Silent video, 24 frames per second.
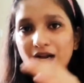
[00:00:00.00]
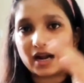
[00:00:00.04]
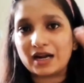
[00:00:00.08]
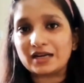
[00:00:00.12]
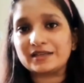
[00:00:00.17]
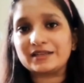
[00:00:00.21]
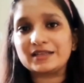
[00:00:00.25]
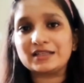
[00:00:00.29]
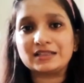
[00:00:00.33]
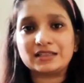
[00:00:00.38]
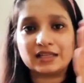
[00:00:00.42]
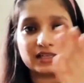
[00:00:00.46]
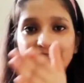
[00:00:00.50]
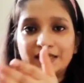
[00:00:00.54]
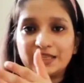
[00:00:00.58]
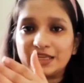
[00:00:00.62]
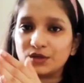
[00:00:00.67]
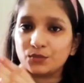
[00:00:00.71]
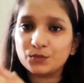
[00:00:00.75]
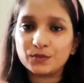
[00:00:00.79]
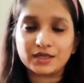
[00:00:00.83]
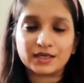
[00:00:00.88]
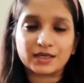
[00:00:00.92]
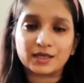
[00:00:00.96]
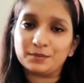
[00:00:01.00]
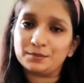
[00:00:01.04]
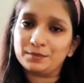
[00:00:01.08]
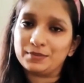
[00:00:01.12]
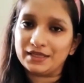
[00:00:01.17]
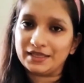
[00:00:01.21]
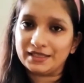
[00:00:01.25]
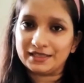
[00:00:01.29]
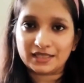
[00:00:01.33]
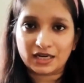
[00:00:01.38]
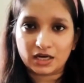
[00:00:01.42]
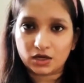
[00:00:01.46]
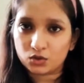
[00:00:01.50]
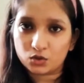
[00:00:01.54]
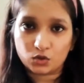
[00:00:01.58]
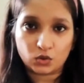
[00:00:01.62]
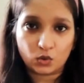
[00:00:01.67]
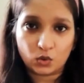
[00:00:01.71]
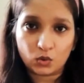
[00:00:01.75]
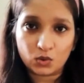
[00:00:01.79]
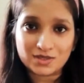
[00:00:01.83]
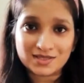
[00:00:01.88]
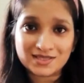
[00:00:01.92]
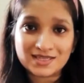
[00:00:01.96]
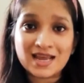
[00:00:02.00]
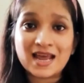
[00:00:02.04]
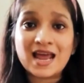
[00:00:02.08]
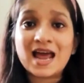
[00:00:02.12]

until the day we complete our course,